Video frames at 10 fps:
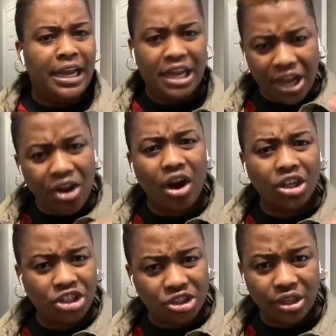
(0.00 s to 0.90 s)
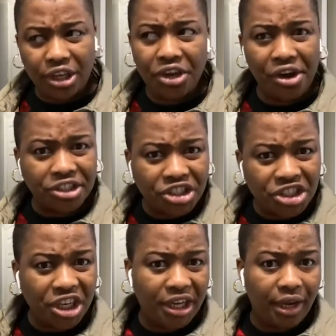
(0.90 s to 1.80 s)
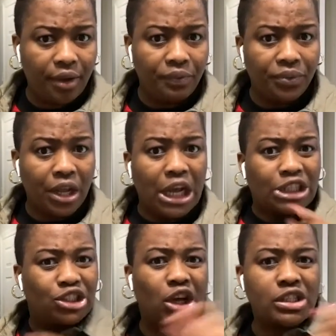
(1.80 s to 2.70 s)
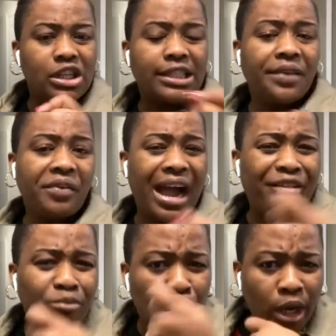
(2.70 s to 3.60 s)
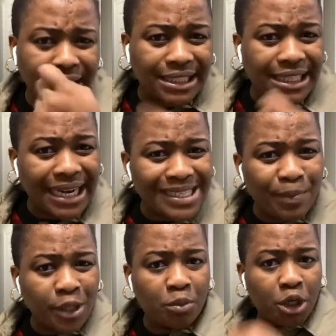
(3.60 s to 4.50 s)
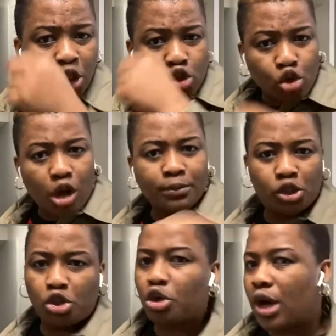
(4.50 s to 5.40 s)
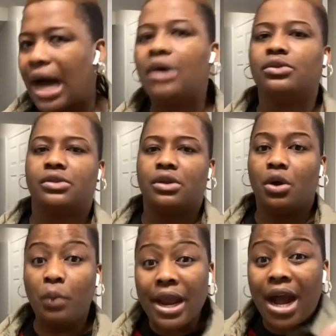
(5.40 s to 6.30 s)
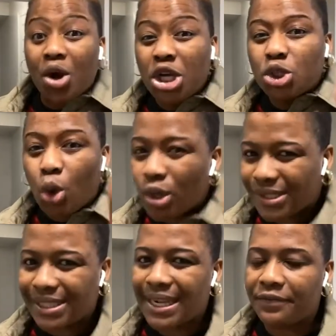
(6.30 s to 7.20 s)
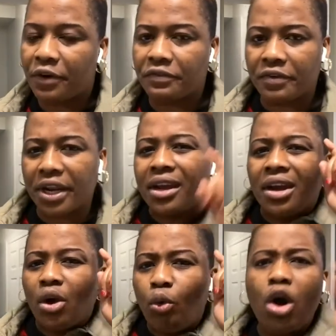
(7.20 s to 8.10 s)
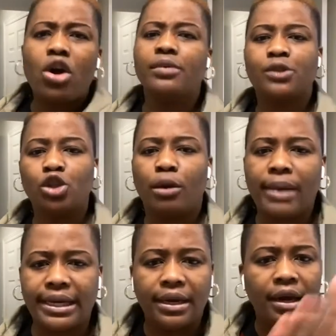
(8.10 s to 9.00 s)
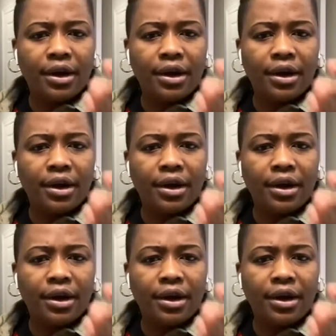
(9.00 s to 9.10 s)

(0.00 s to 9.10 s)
he or she does not even have money, transport money, to come to your house where you are going to host them for free. What comes to your mind?